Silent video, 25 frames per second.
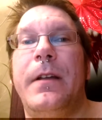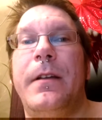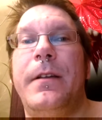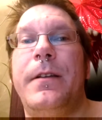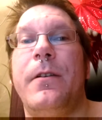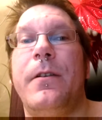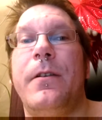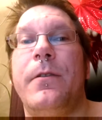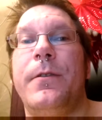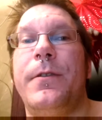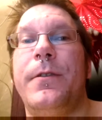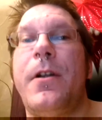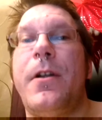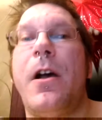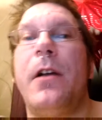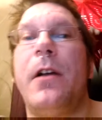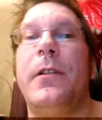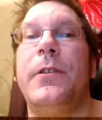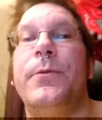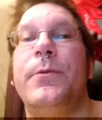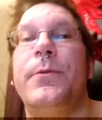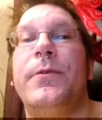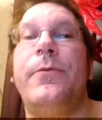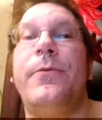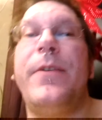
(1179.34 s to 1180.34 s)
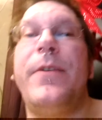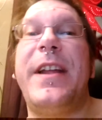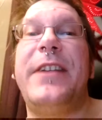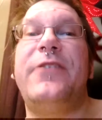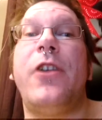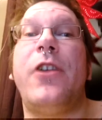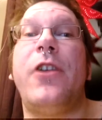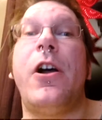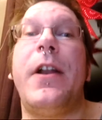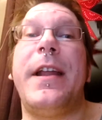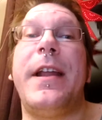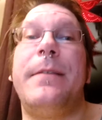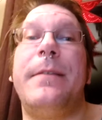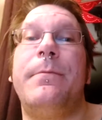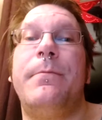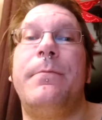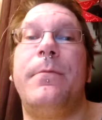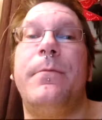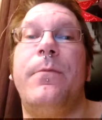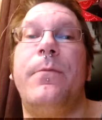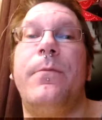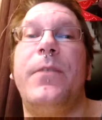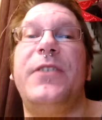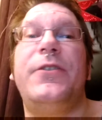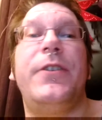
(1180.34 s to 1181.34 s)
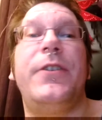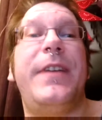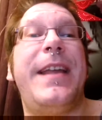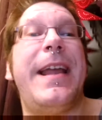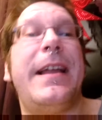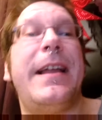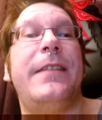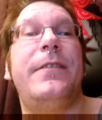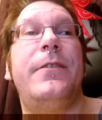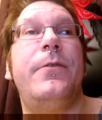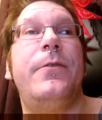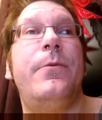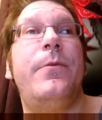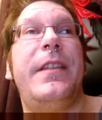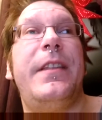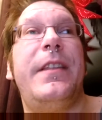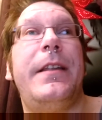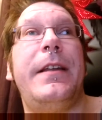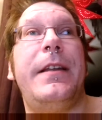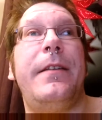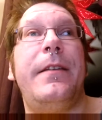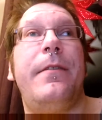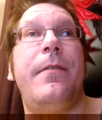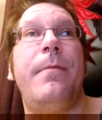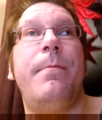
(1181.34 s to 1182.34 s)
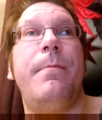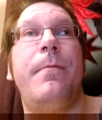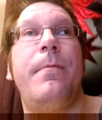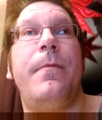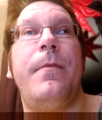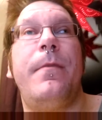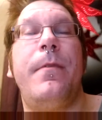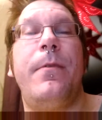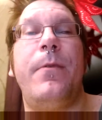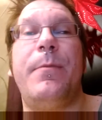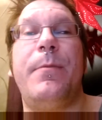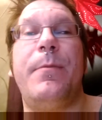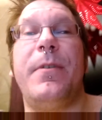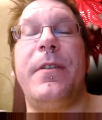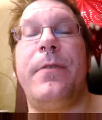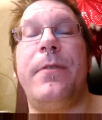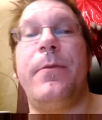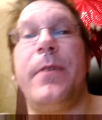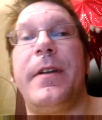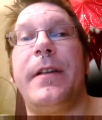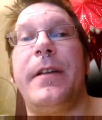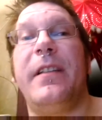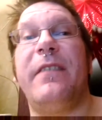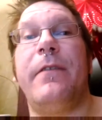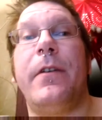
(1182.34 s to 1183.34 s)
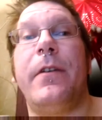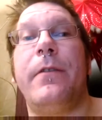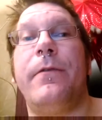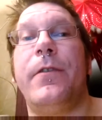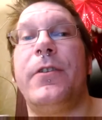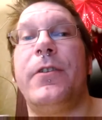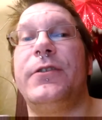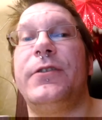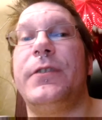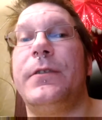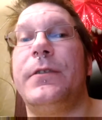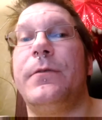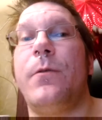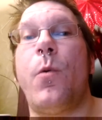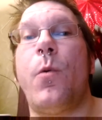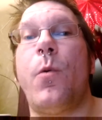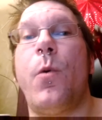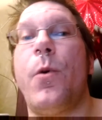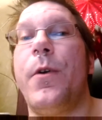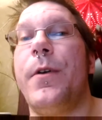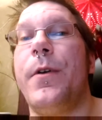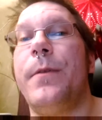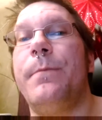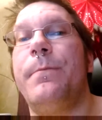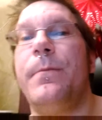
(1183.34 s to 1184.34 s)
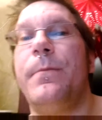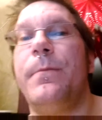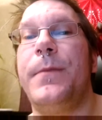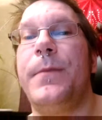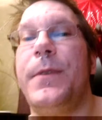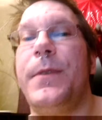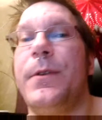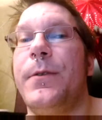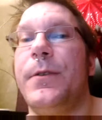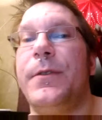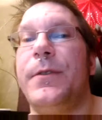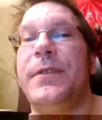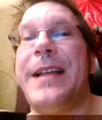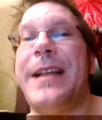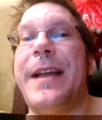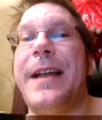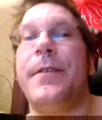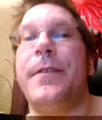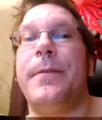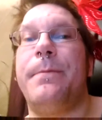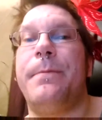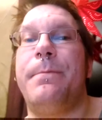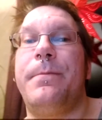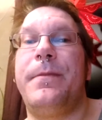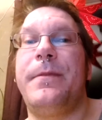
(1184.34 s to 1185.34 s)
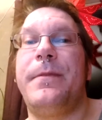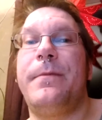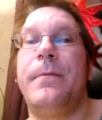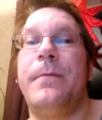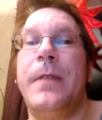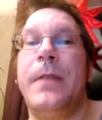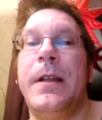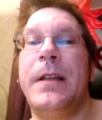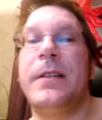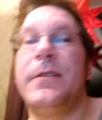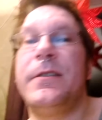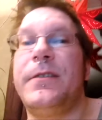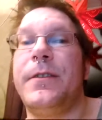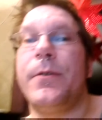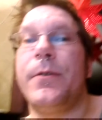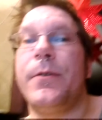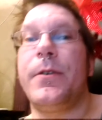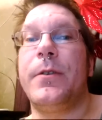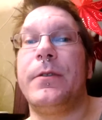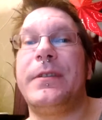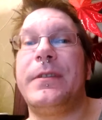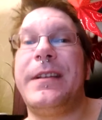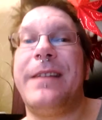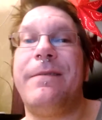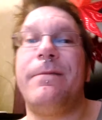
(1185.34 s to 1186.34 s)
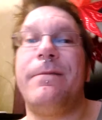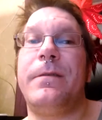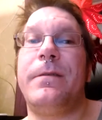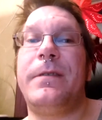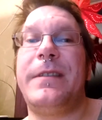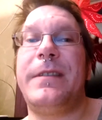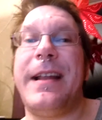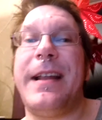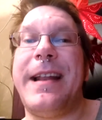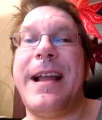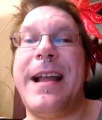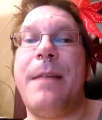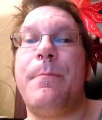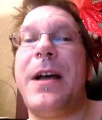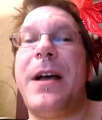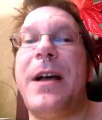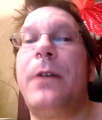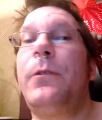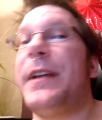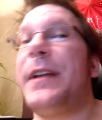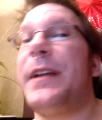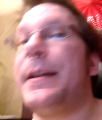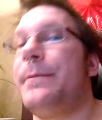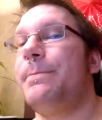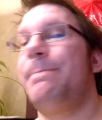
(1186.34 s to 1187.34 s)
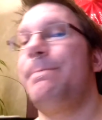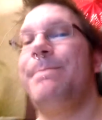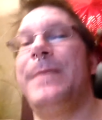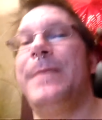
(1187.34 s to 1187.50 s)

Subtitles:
not lose range on it, which you can't do with the 3.3 kilowatt version, or your standard Sudoku 10 amp outlet.